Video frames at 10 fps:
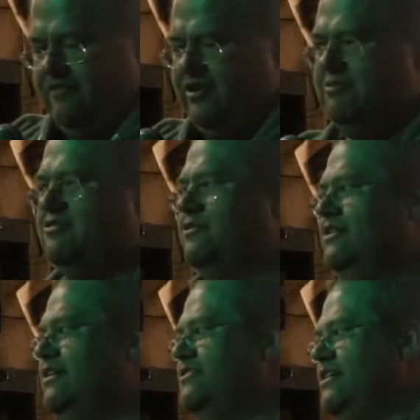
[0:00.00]
I've come to
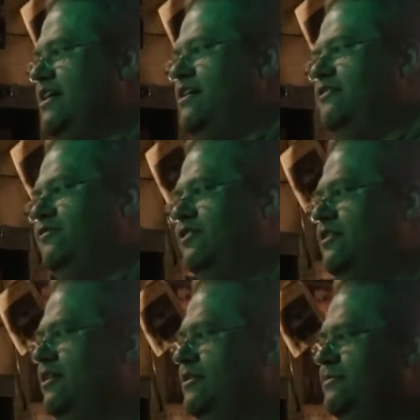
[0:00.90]
Storytellers now
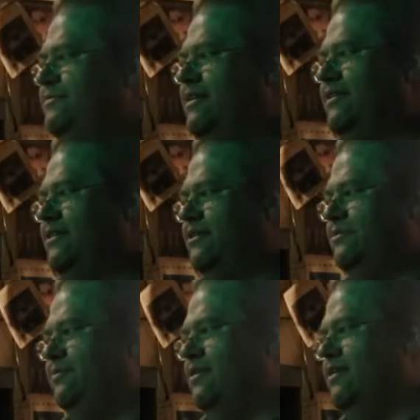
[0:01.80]
for, I don't
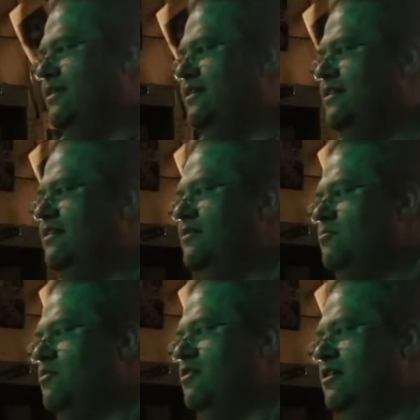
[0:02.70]
know,
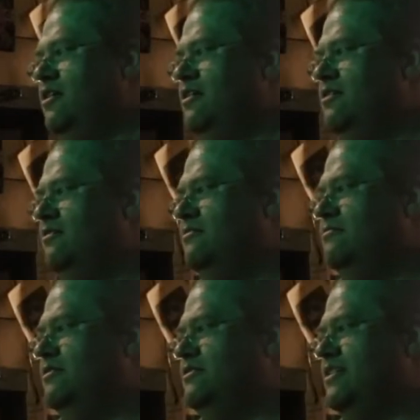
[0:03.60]
more than a year,
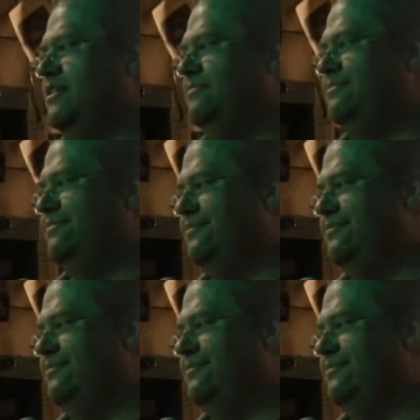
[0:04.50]
would you say?